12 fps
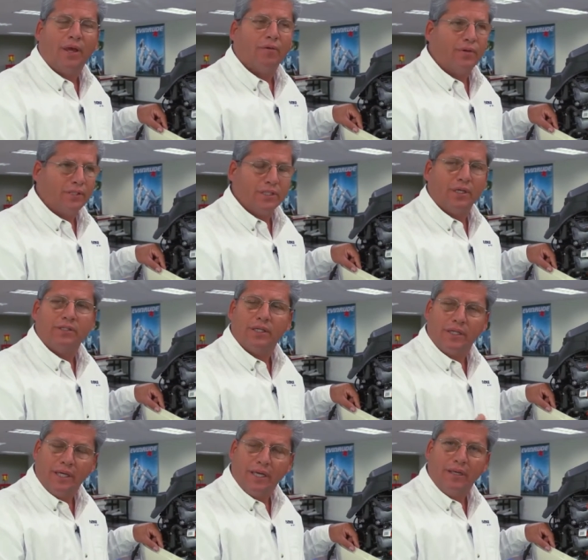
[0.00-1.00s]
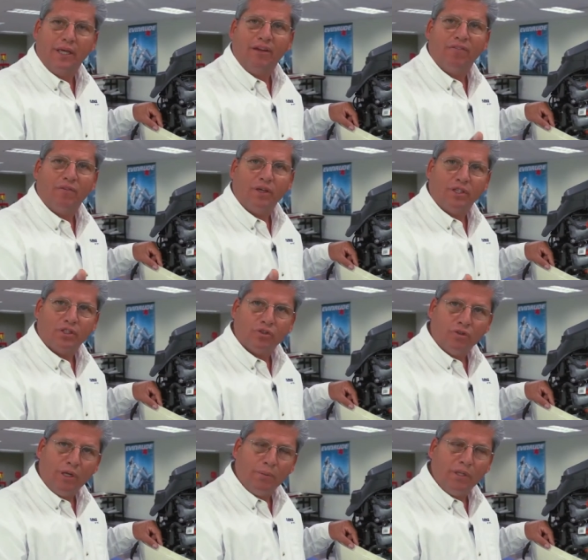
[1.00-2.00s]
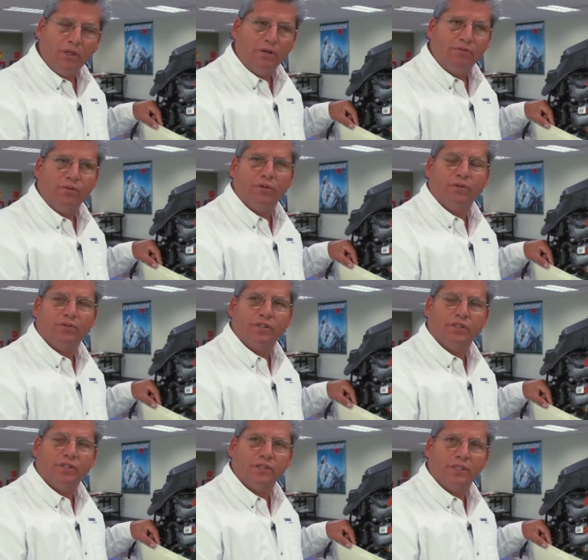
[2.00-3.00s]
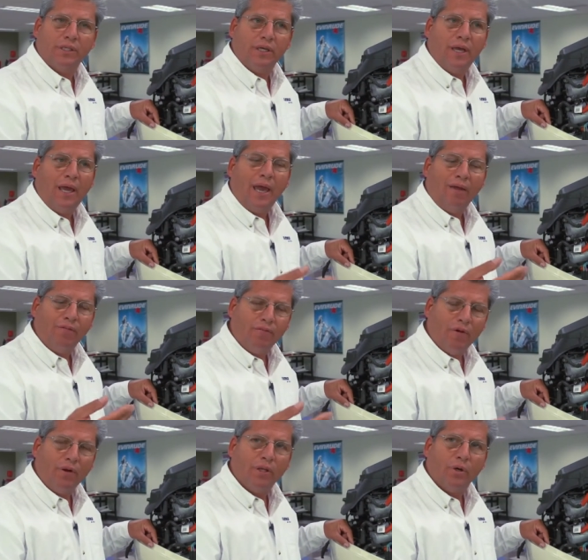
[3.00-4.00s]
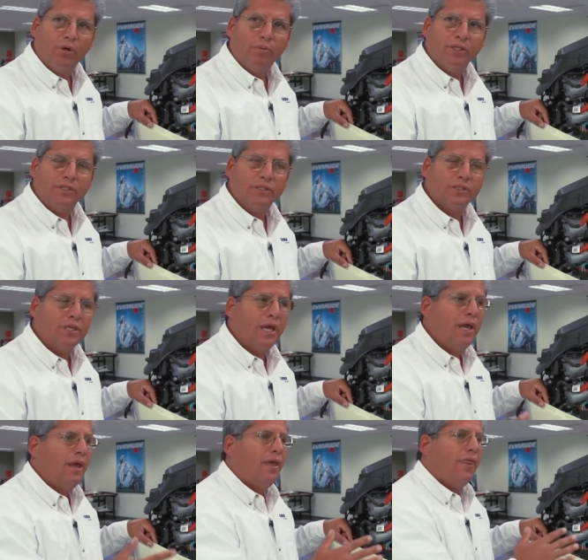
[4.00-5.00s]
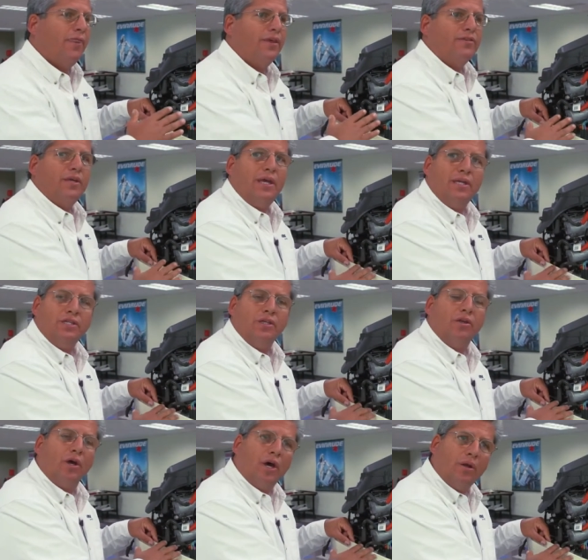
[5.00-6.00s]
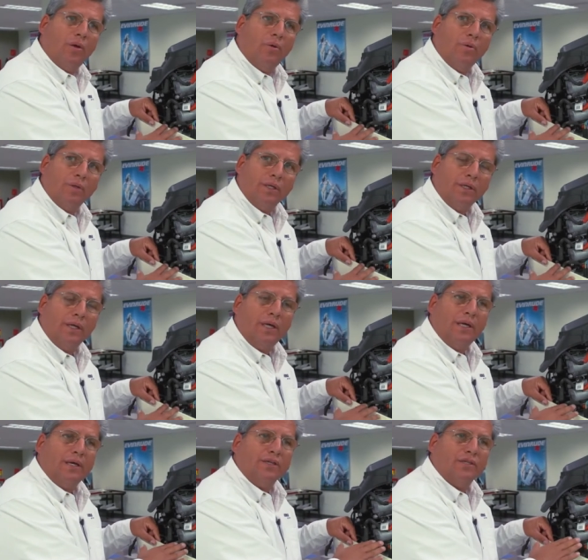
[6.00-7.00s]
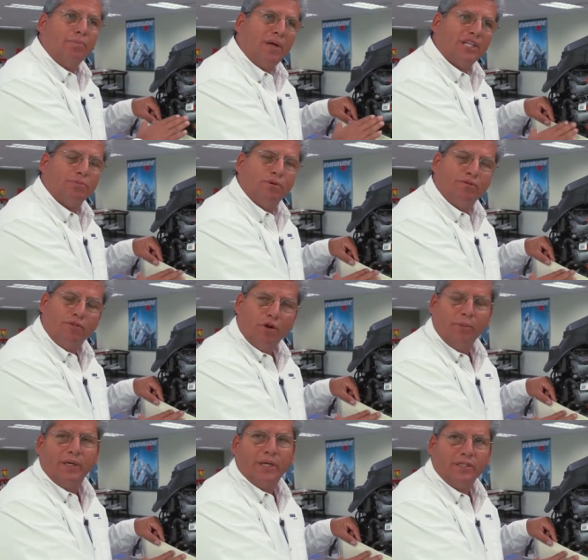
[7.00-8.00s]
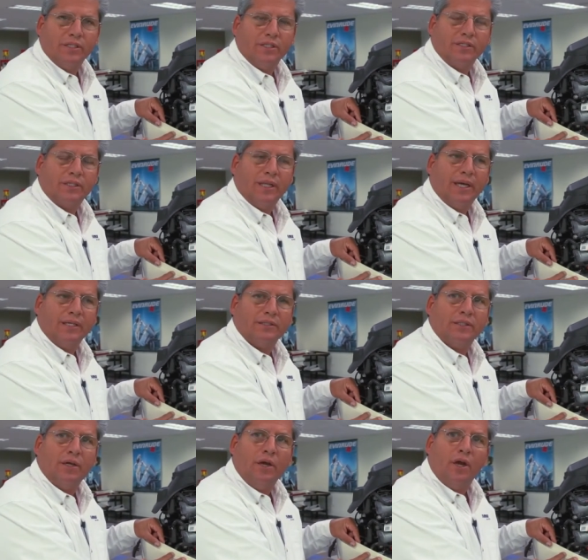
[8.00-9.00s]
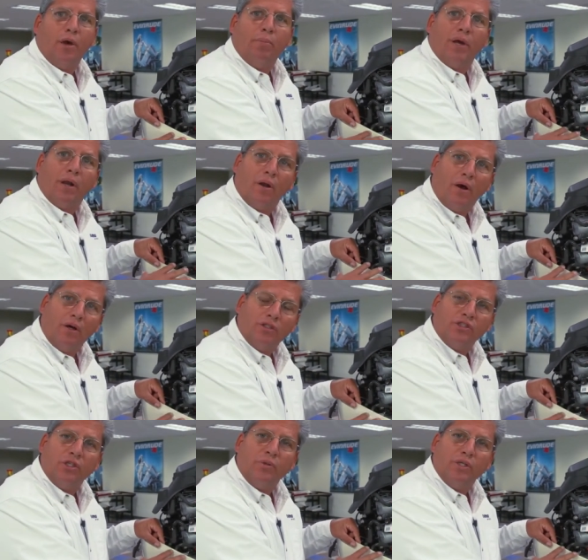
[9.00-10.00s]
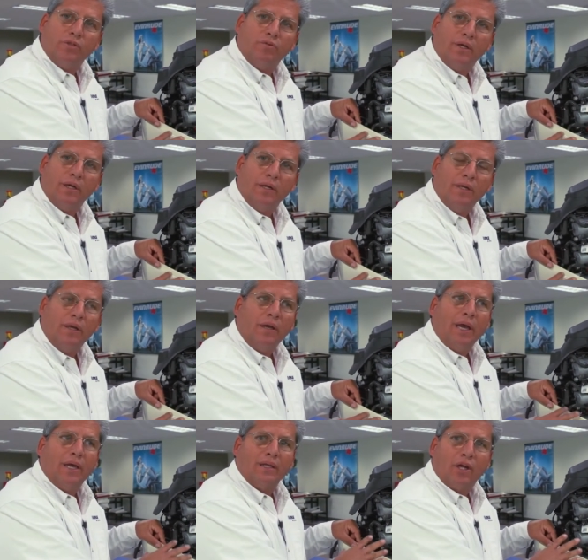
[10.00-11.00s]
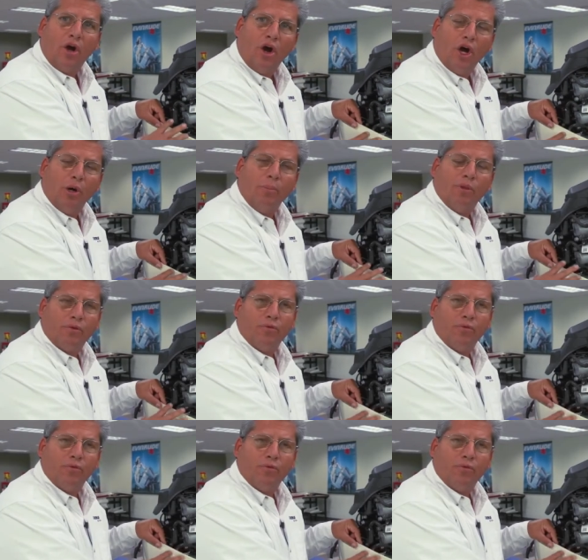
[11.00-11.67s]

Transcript: That results again in extremely good fuel efficiency and very low emissions. This engine not only is the best performing engine in its class, but it also is rated at a CARB